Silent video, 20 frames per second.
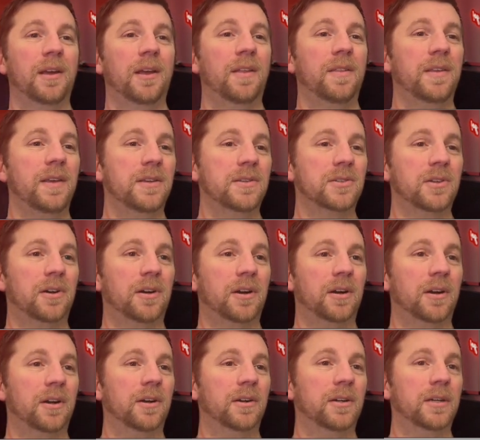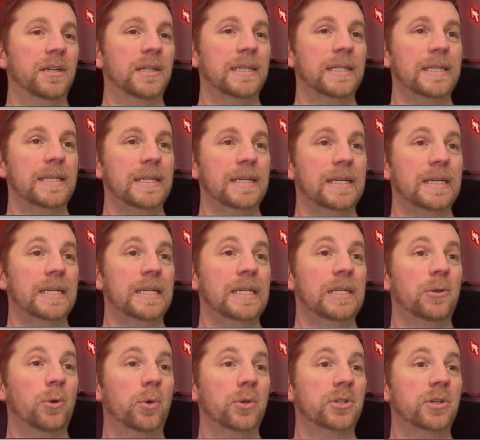These are
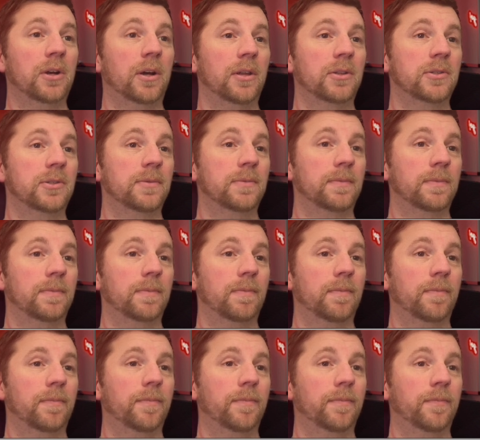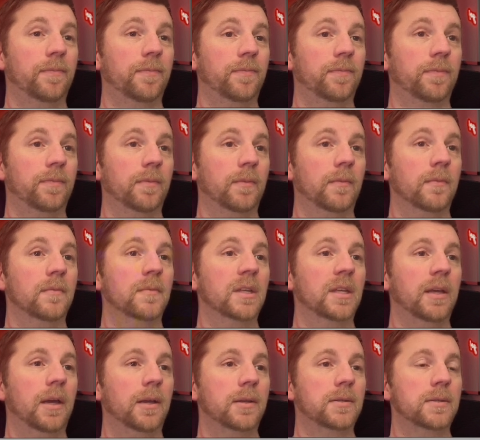Norse gods.
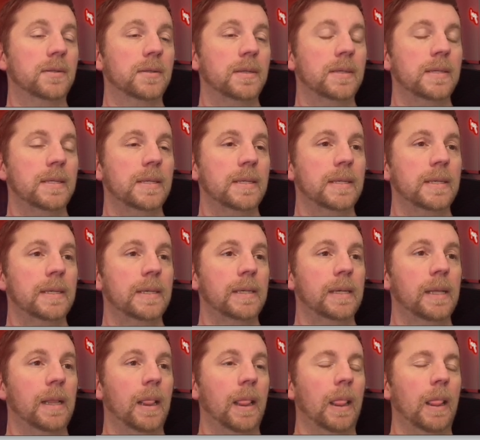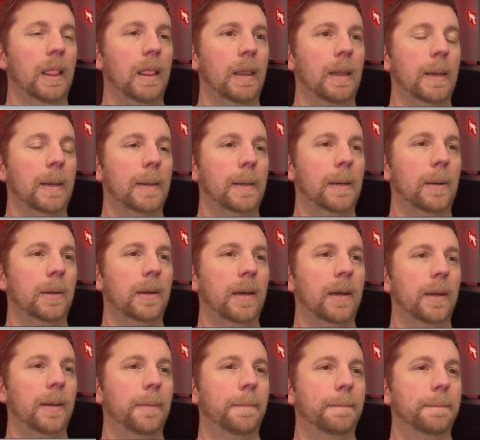Yes.
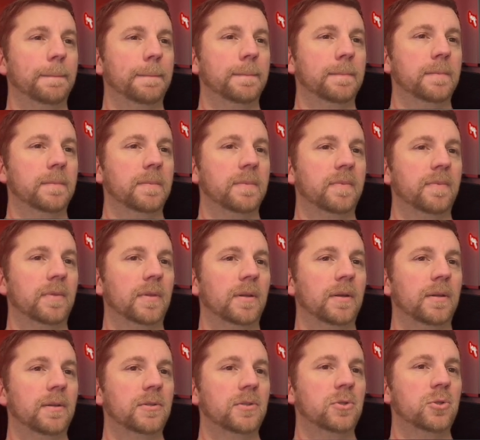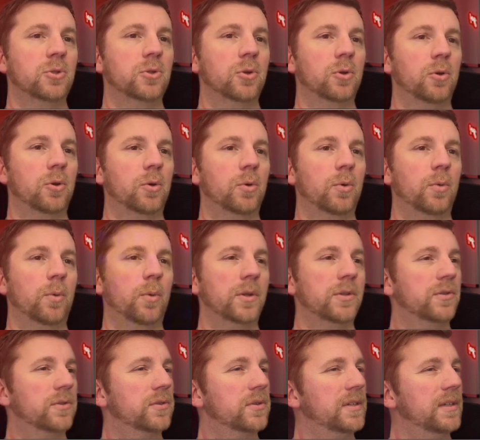Okay. So
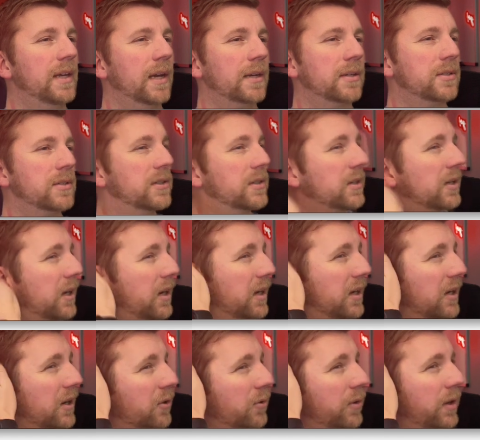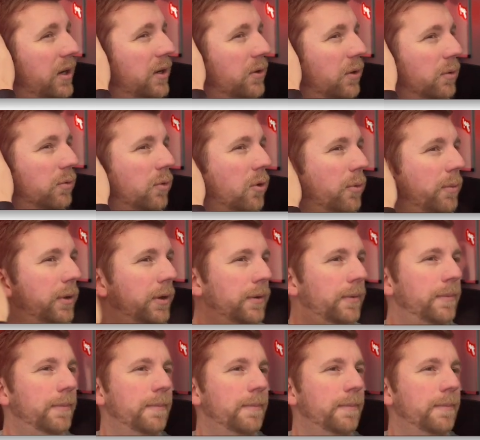what's next? Greek or Roman?